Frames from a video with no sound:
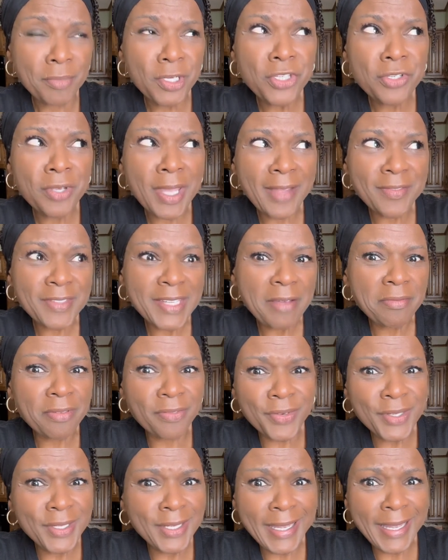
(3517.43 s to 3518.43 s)
But you have to have
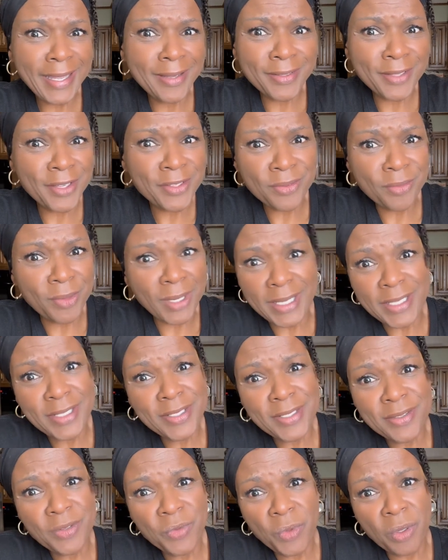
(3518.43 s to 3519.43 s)
a free account,
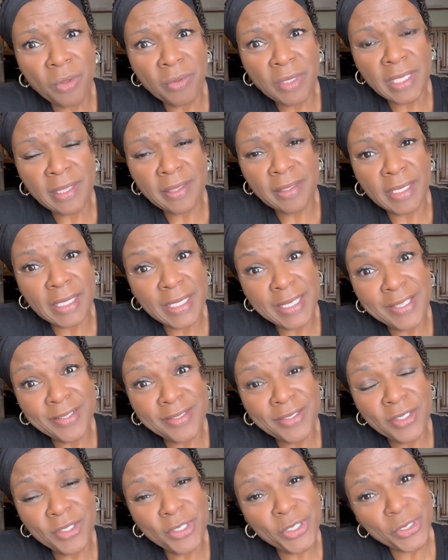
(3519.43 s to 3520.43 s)
otherwise you won't get the
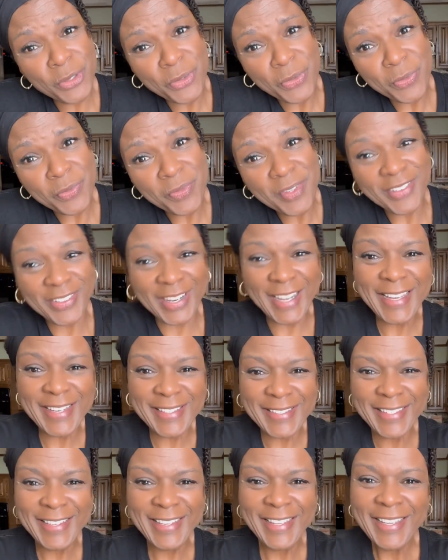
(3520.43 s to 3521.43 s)
link to the Zoom,
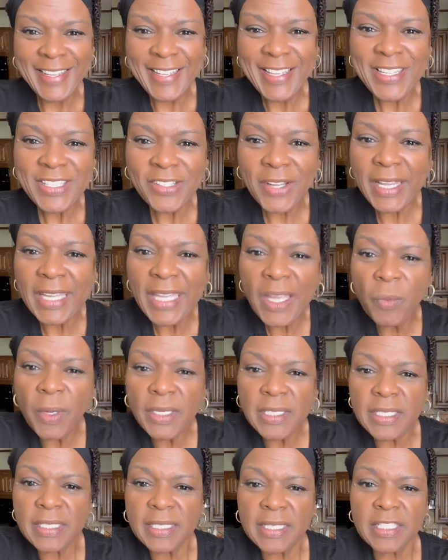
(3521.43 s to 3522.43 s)
right? So I can't
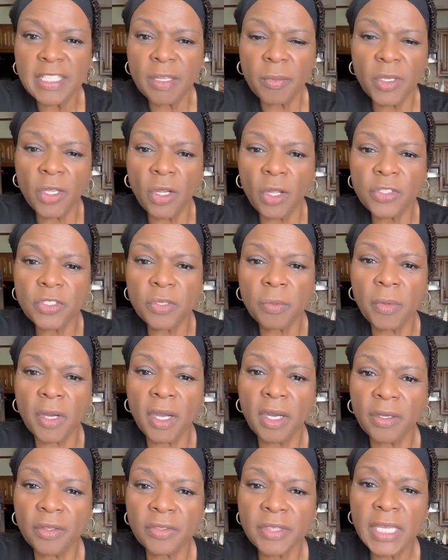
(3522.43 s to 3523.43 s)
wait to see some of y'all
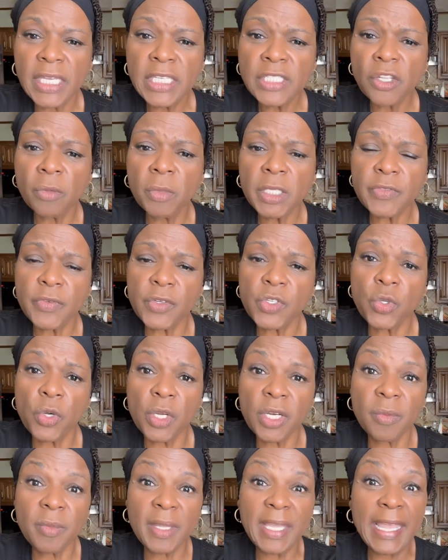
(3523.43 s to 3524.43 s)
tomorrow. Thanks so much for
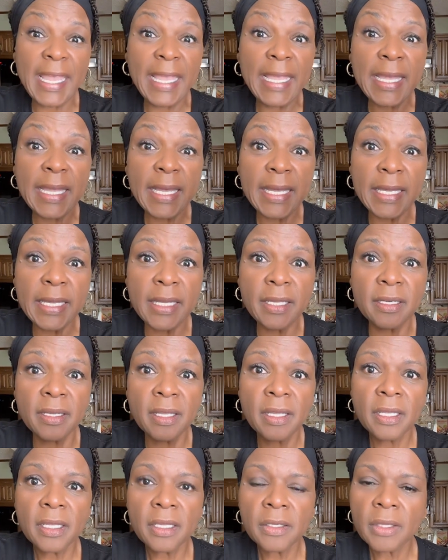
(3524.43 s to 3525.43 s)
joining me.
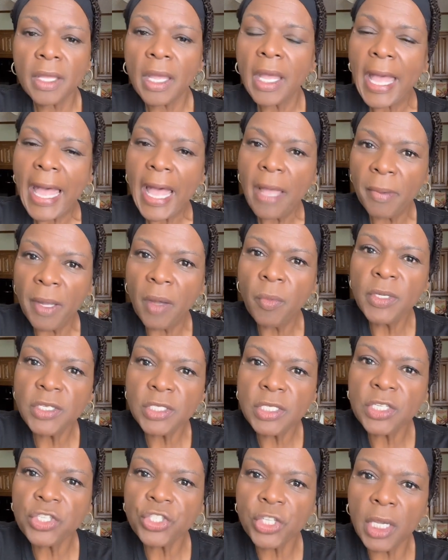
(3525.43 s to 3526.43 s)
And how about we
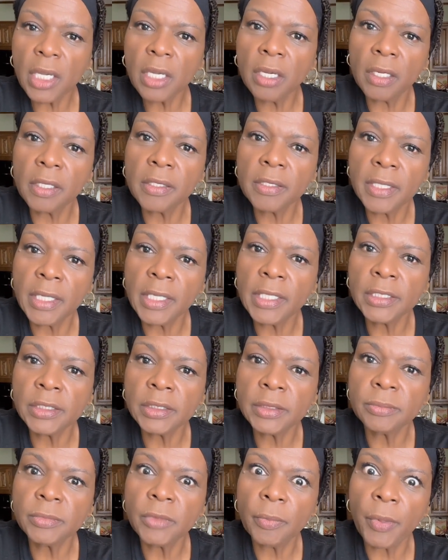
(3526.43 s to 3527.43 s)
just check on
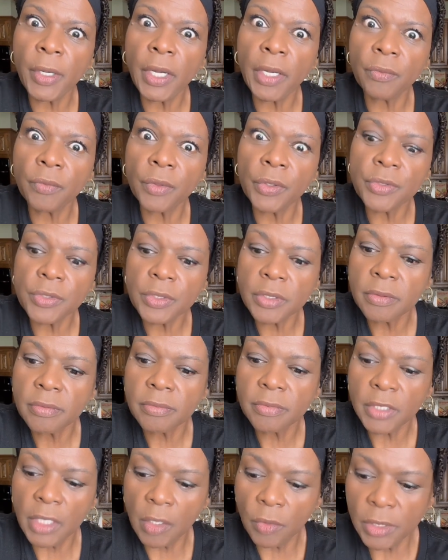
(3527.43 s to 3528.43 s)
the pot roast?
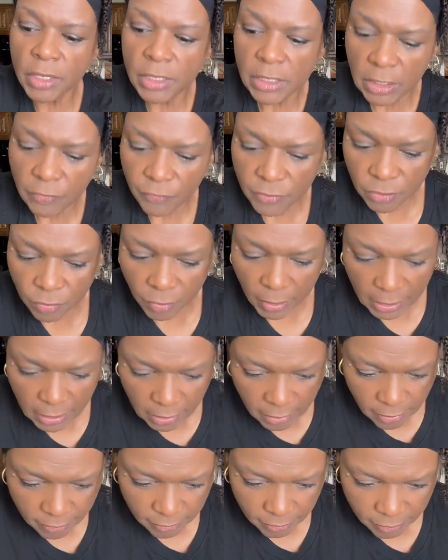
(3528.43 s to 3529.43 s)
Y'all want to see if it's
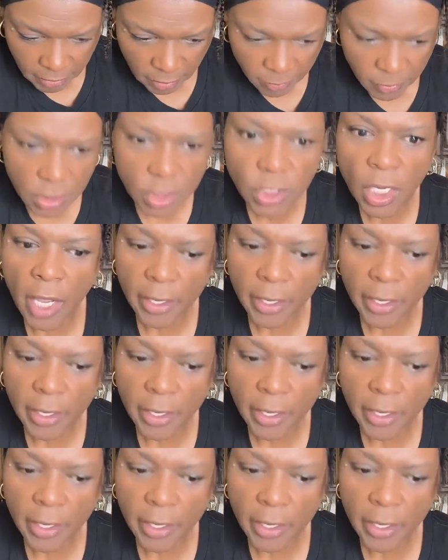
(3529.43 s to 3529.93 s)
ready? I've been